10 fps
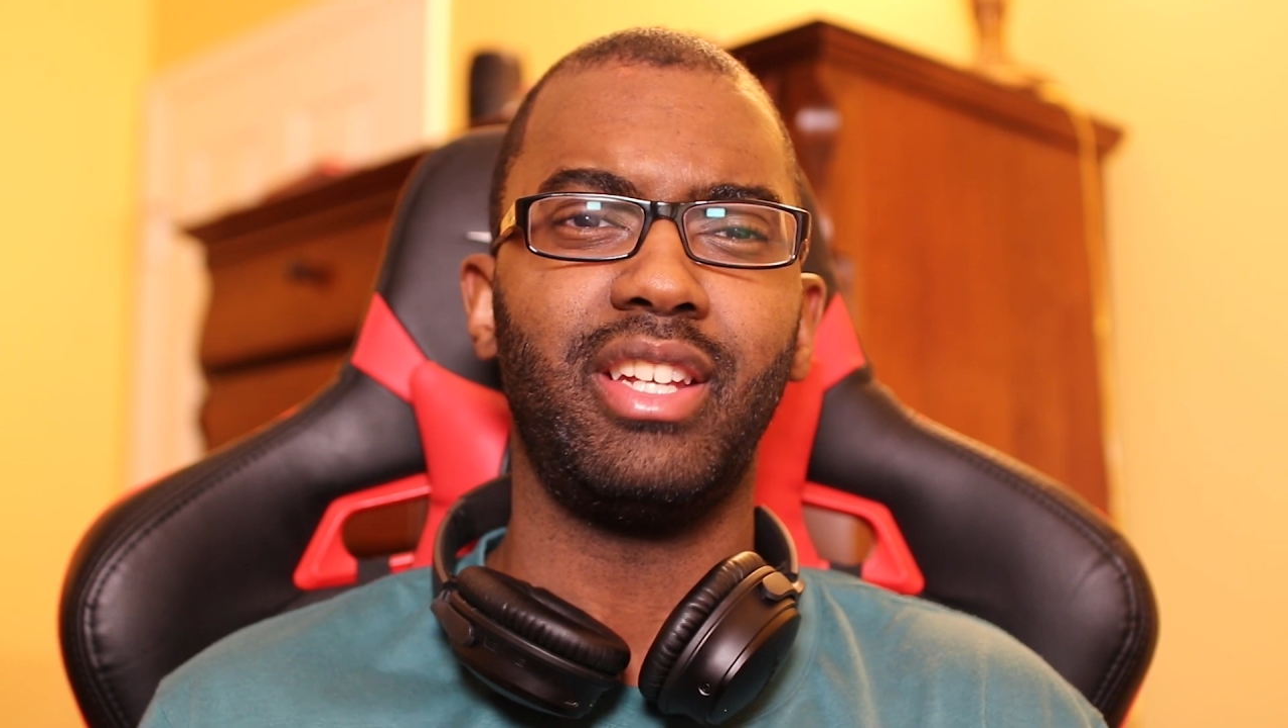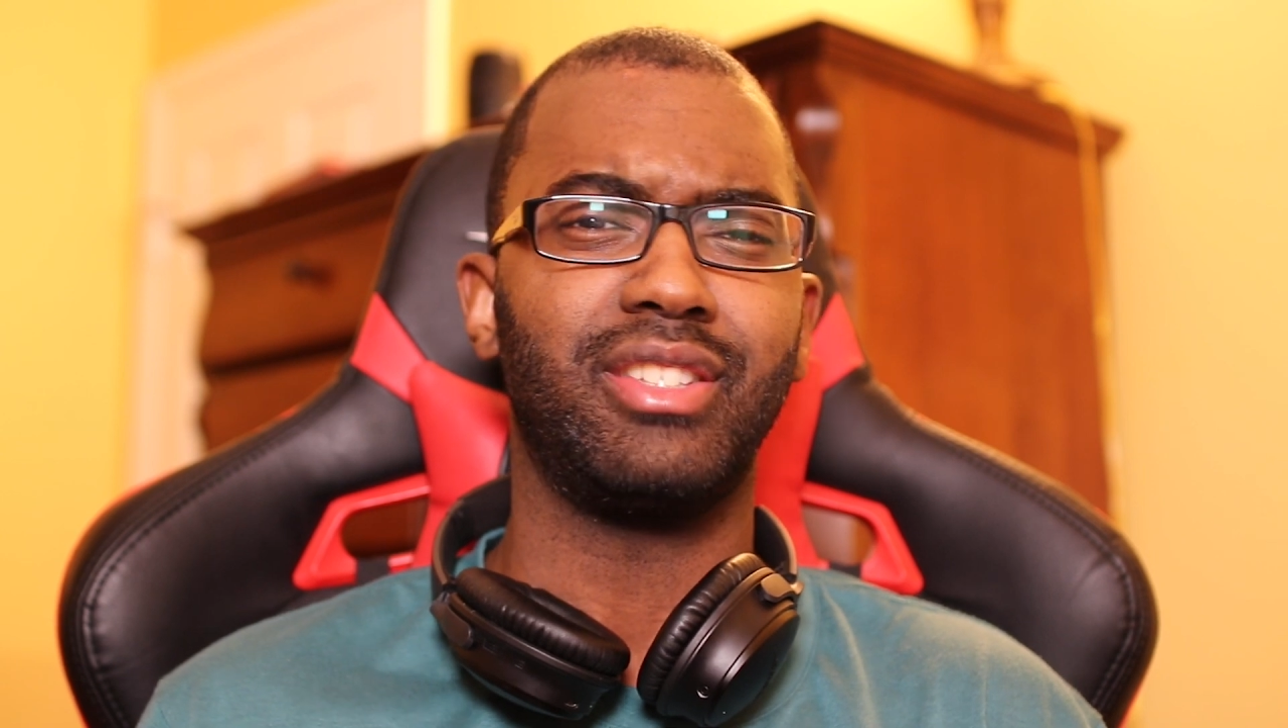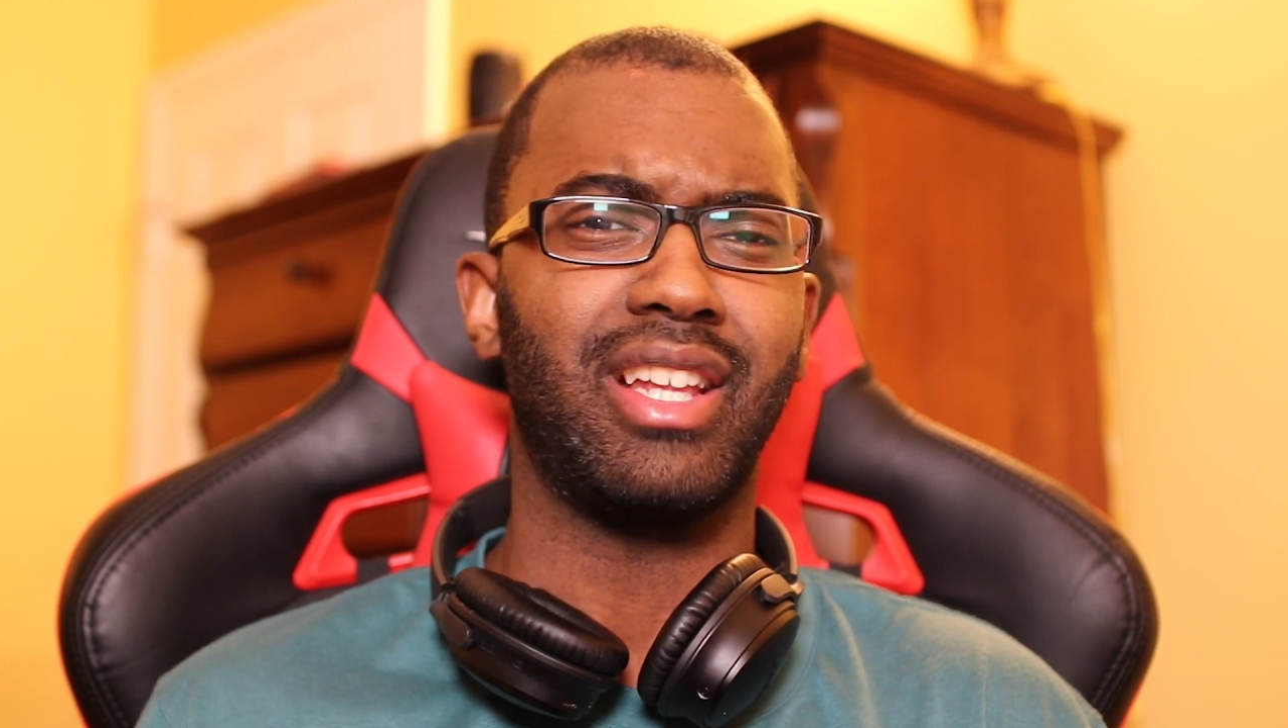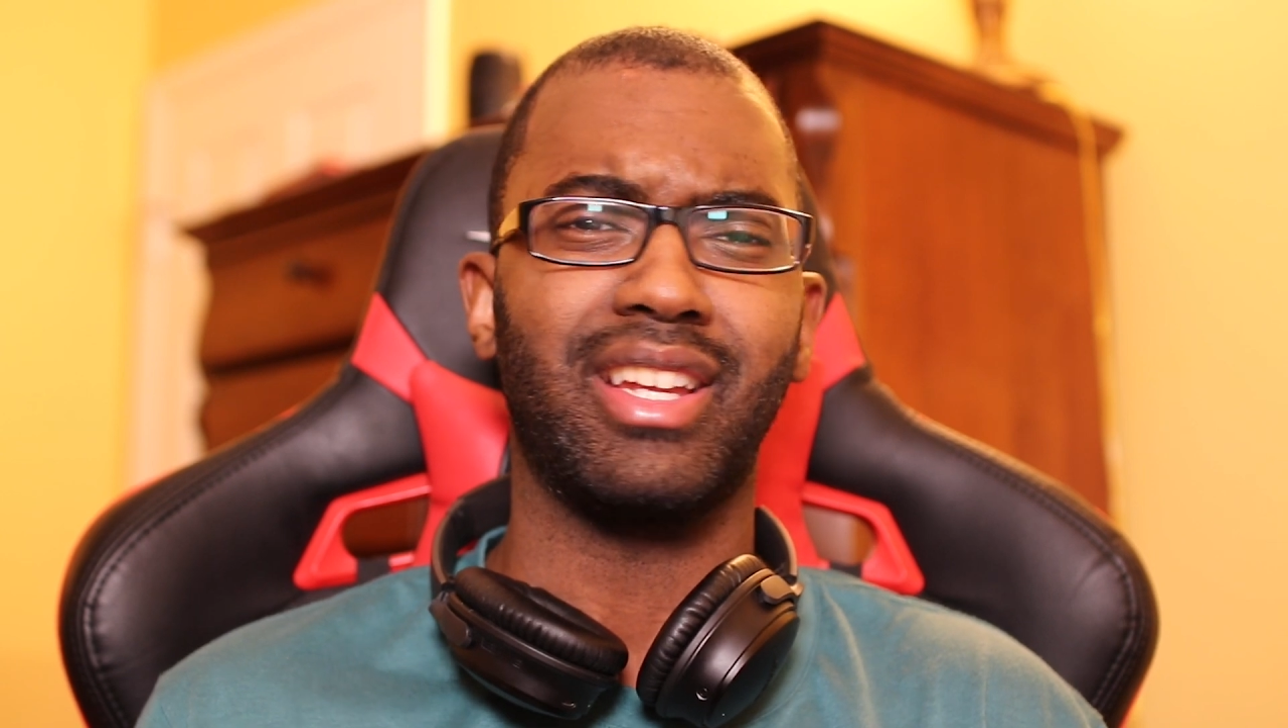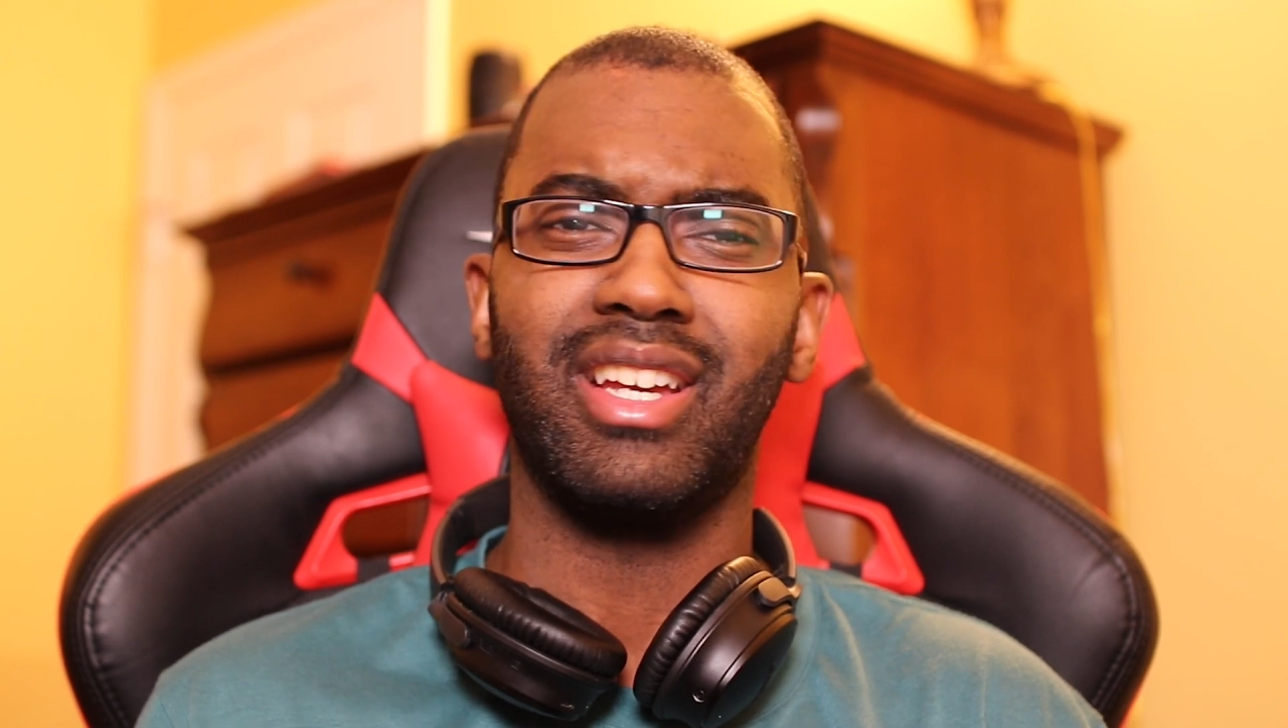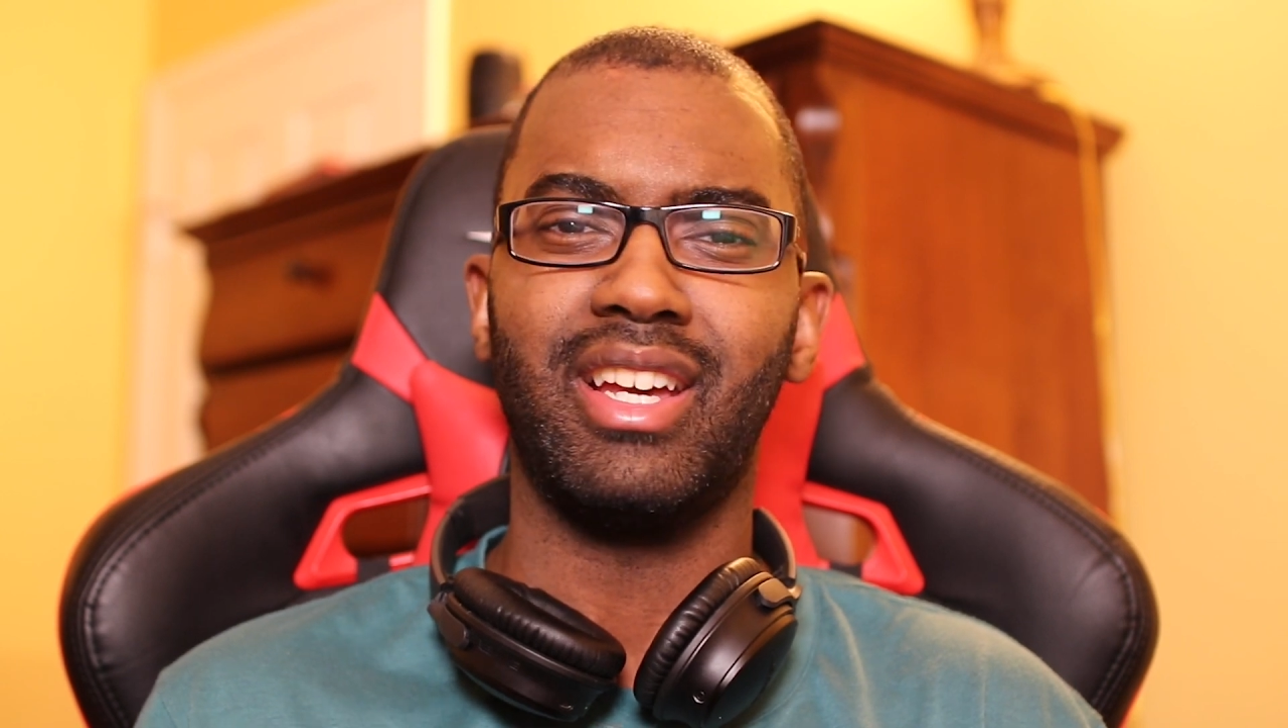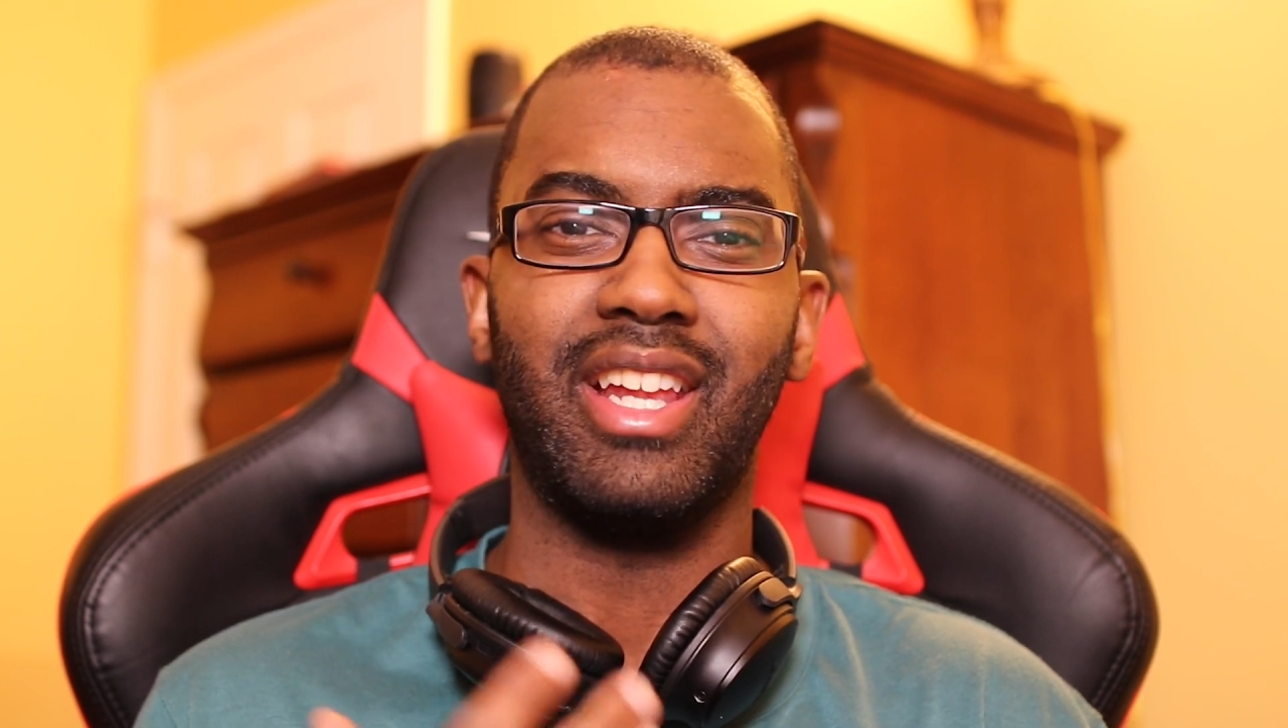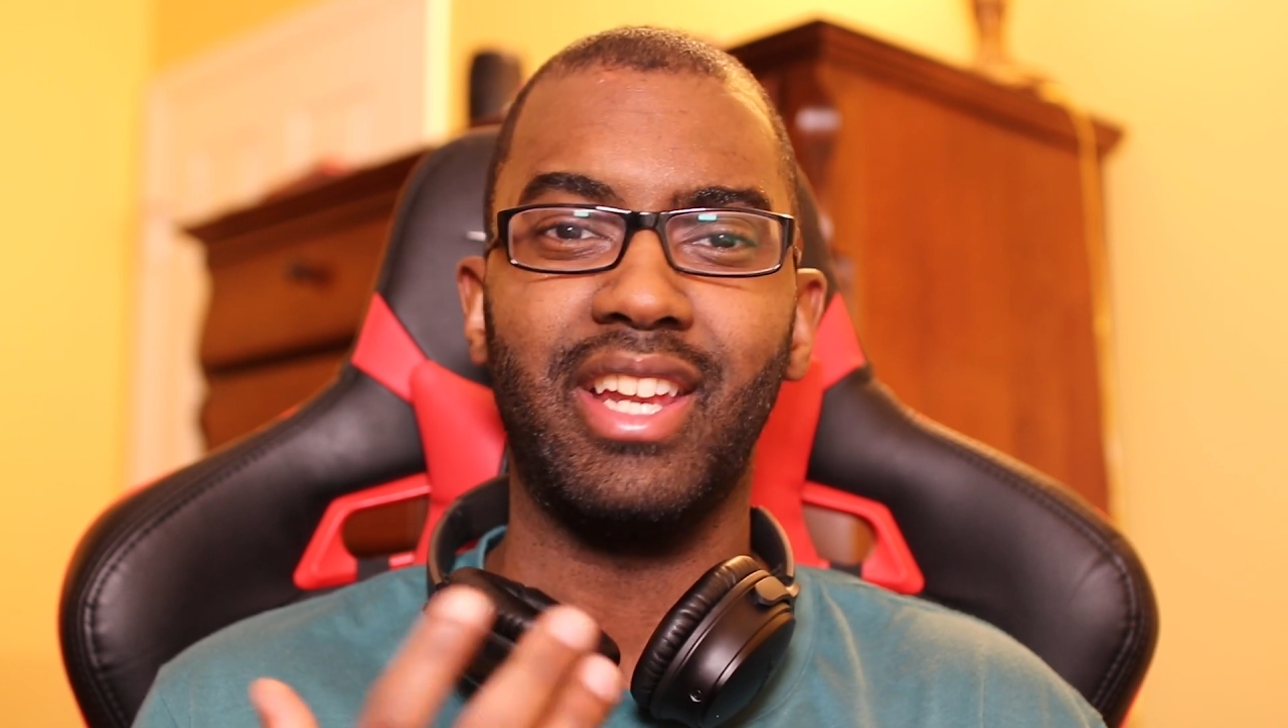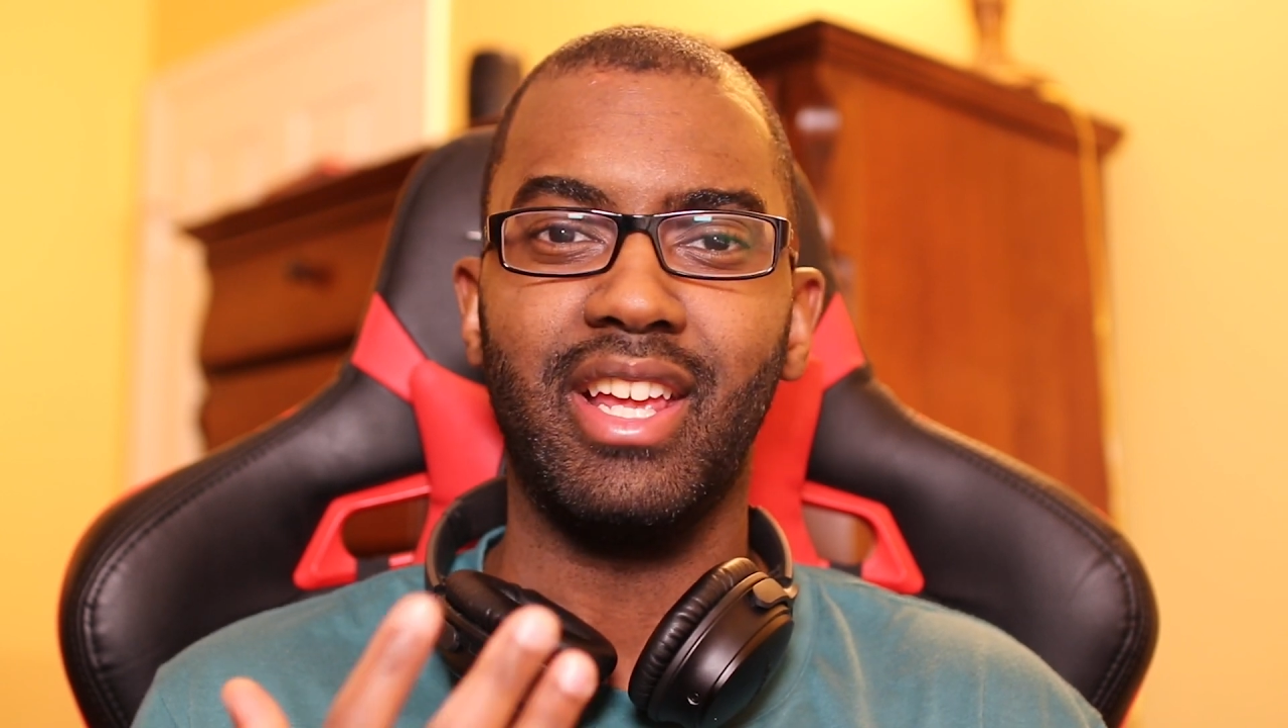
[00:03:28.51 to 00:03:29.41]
and he's like a